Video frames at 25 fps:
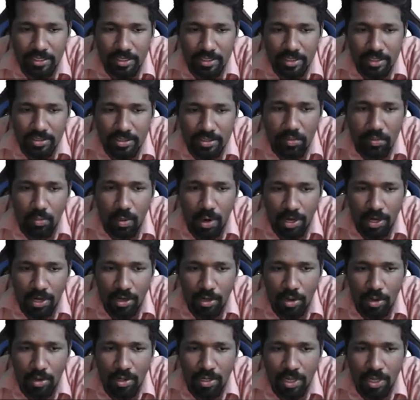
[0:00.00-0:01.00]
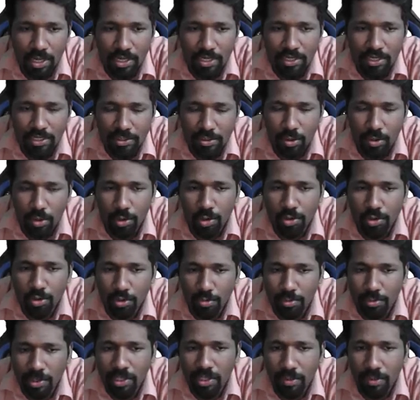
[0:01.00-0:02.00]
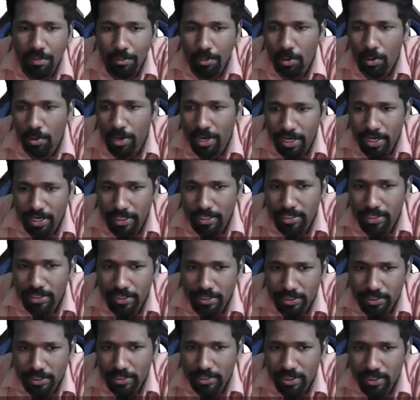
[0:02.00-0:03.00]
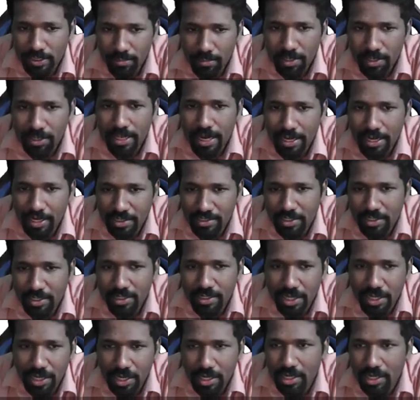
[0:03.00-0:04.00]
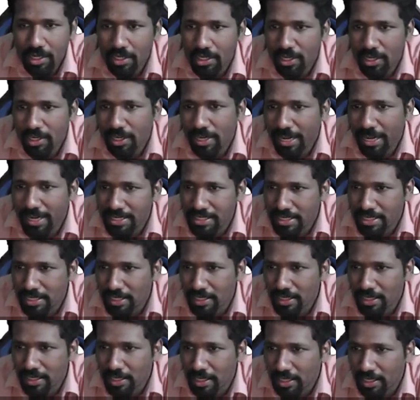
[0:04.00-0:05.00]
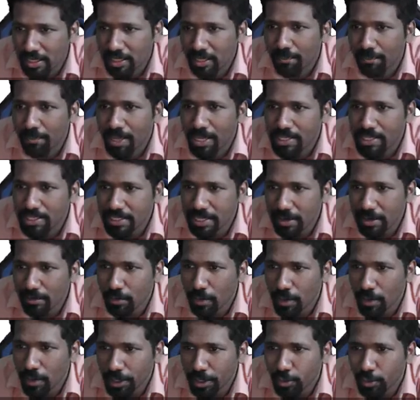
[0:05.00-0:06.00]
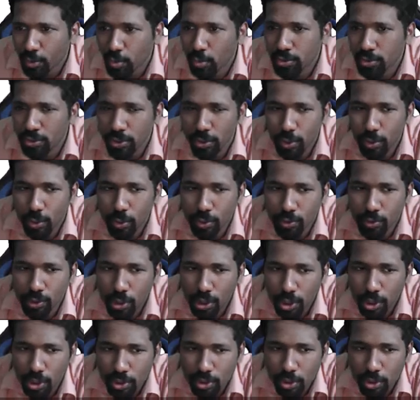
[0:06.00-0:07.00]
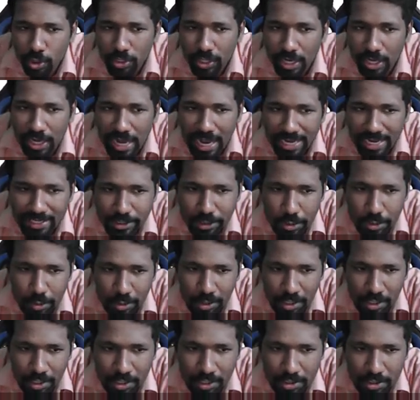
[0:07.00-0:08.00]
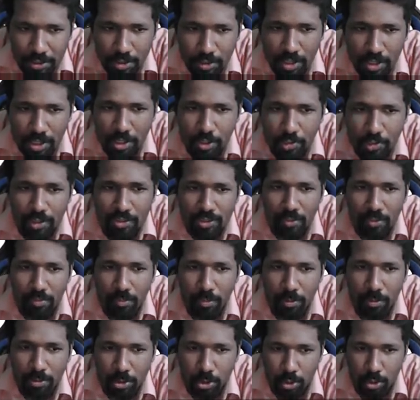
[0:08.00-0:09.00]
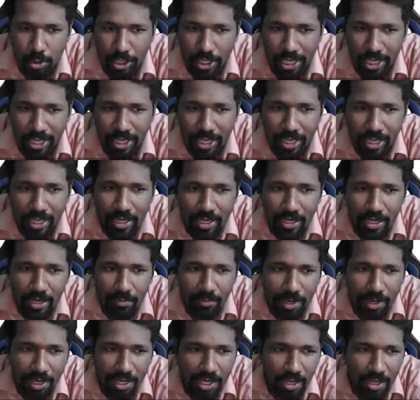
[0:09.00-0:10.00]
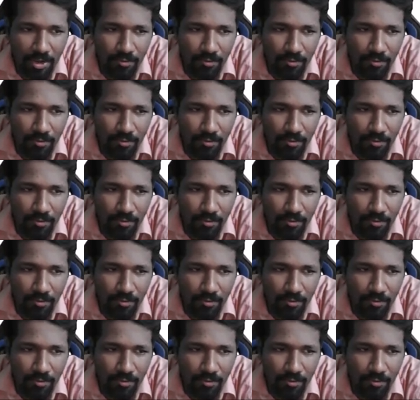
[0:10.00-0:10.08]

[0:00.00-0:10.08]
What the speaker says: So 108 is going to be the product. But that is a 3-digit answer. The base have only 2 zeros. So the last 2 digits only you are supposed to take. Remaining